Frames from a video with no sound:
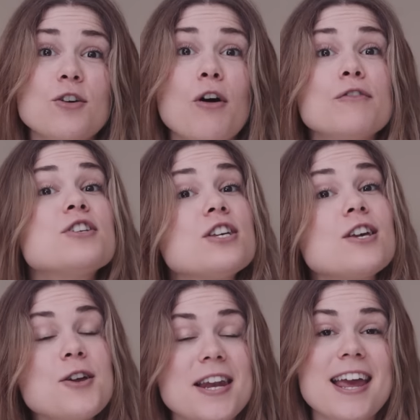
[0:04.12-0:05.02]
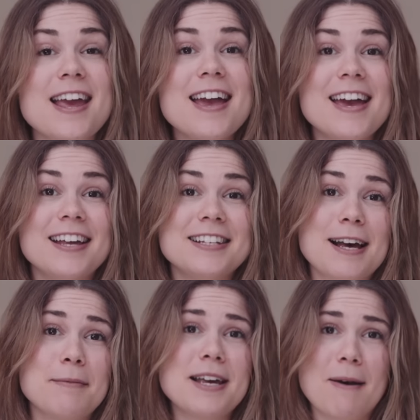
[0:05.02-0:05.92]
is off to uni in
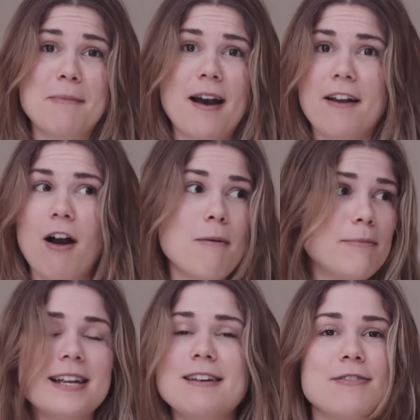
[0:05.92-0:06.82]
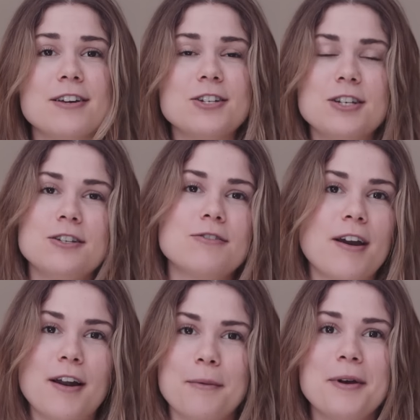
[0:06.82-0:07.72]
September. I can't believe that she's
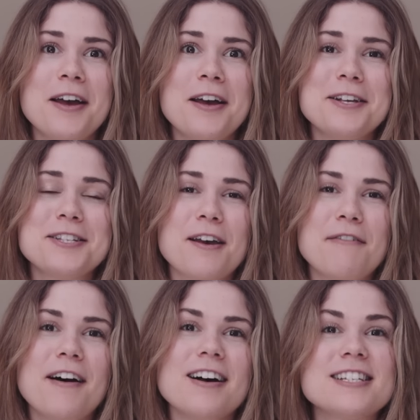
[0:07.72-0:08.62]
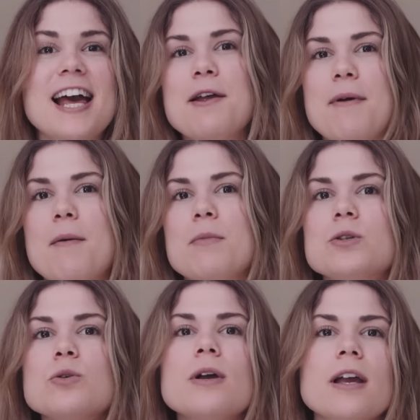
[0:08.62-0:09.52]
grown up so fast. Anyway, and we
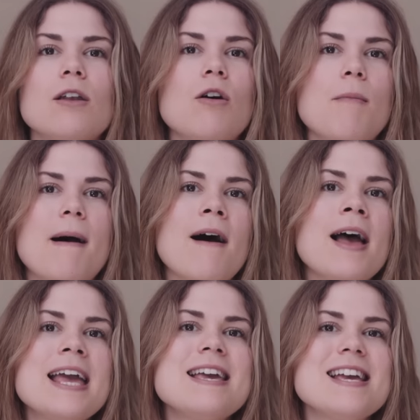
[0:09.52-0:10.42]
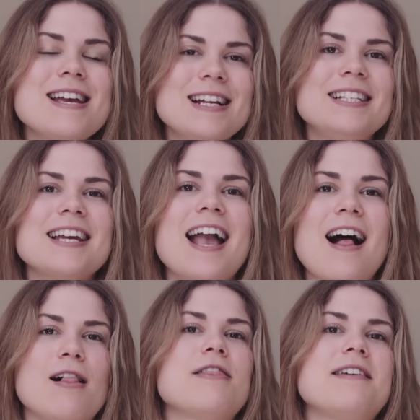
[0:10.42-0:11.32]
were talking a lot about eating
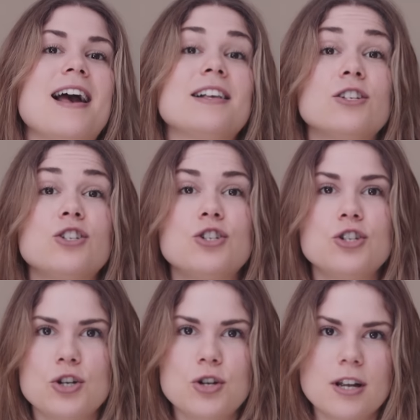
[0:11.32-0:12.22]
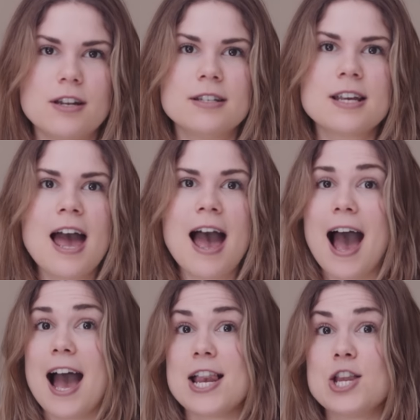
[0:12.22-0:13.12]
healthy as a student,
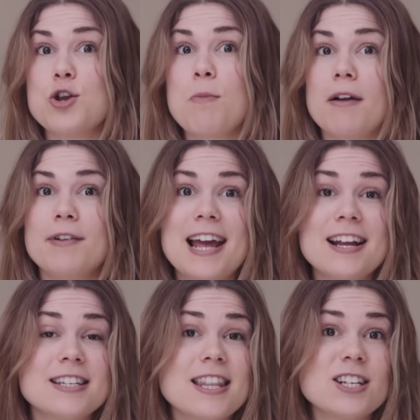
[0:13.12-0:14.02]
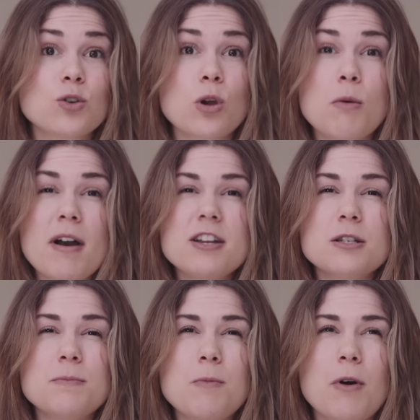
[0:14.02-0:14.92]
and you might relate to this, or you might
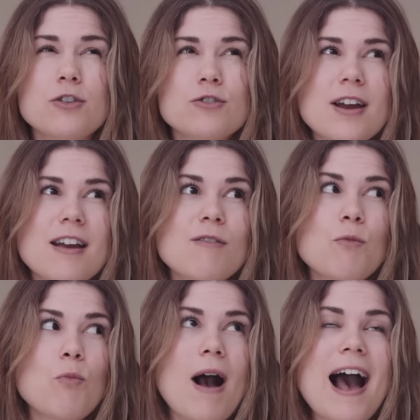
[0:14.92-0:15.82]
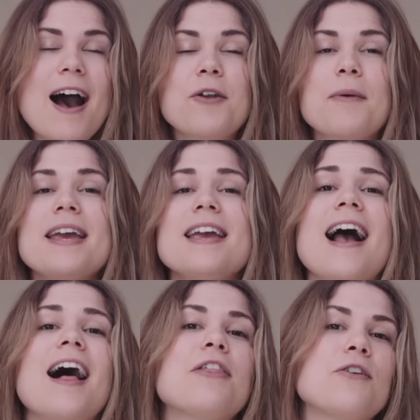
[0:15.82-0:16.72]
just be wondering, how do I eat
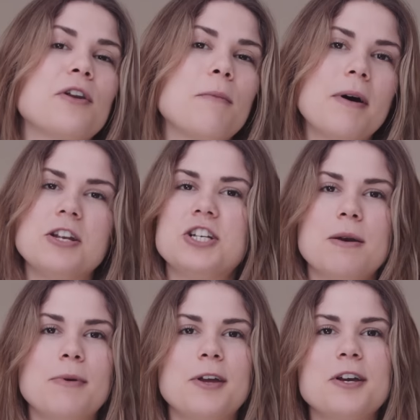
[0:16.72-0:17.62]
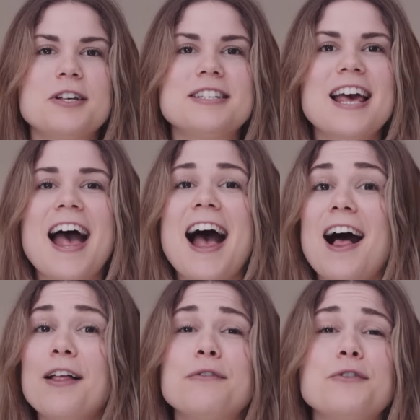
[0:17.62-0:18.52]
healthy on a budget? Because
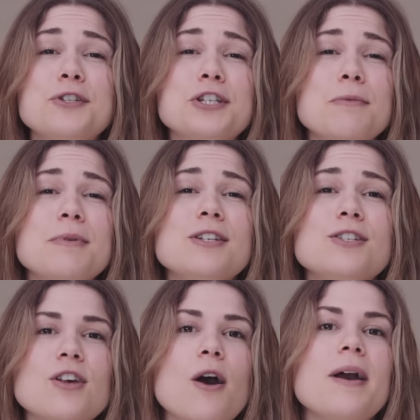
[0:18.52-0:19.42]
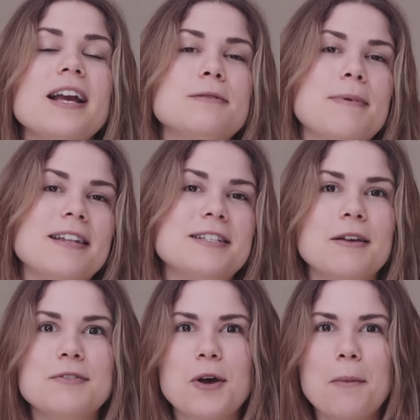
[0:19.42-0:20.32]
health foods can be so
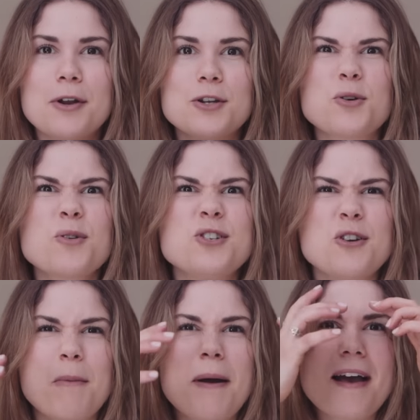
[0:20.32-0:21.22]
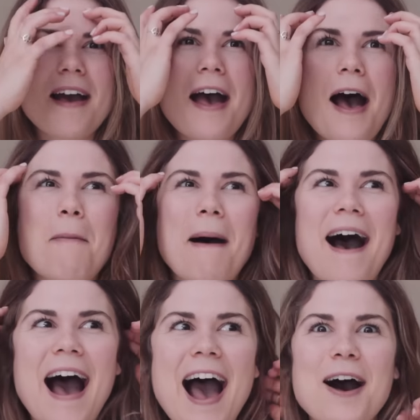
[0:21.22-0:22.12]
expensive. So I'm going to talk to you a bit
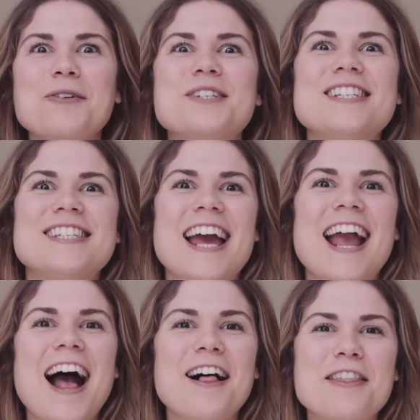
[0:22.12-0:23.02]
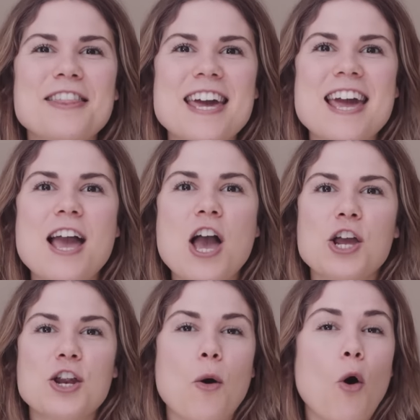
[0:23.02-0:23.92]
about how to stay healthy,
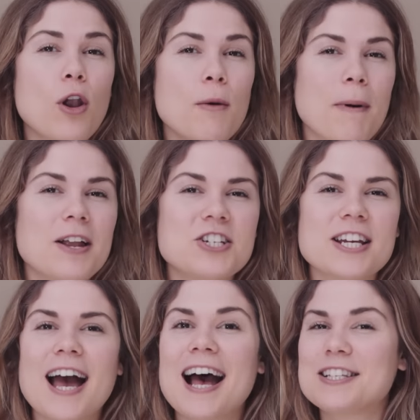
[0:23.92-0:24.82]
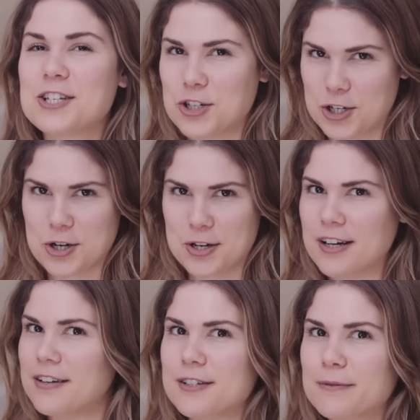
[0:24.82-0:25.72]
you know, on a budget as a
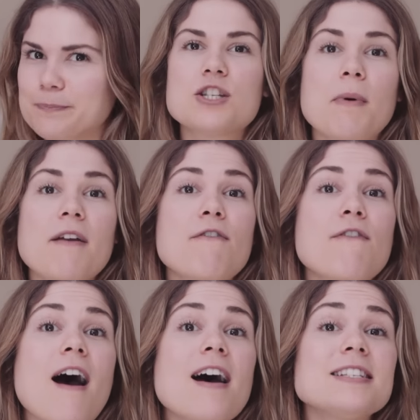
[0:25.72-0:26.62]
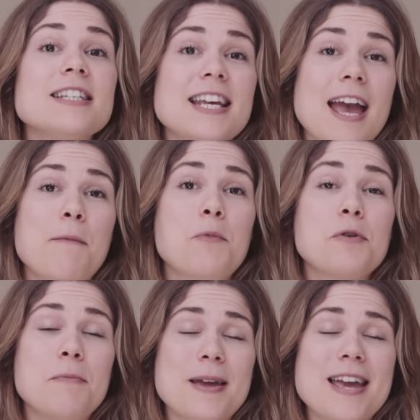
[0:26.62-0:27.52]
student. So my first tip
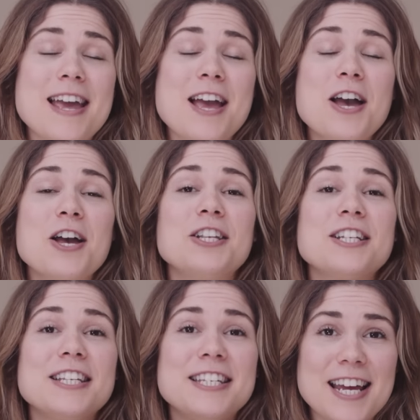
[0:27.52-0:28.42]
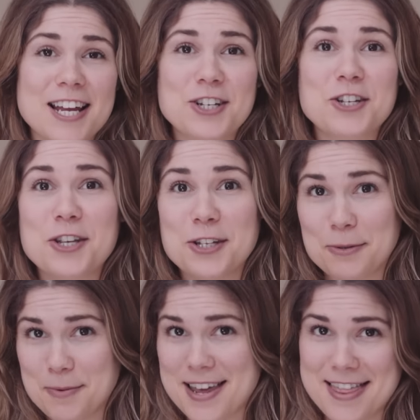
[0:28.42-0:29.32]
would be to ditch the
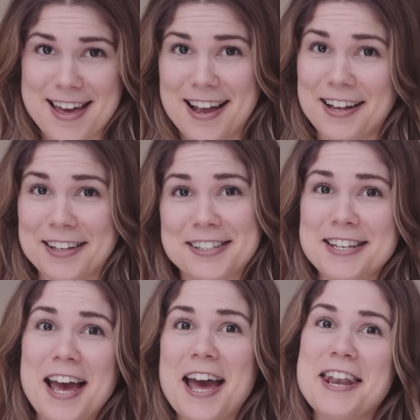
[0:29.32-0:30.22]
sweet things.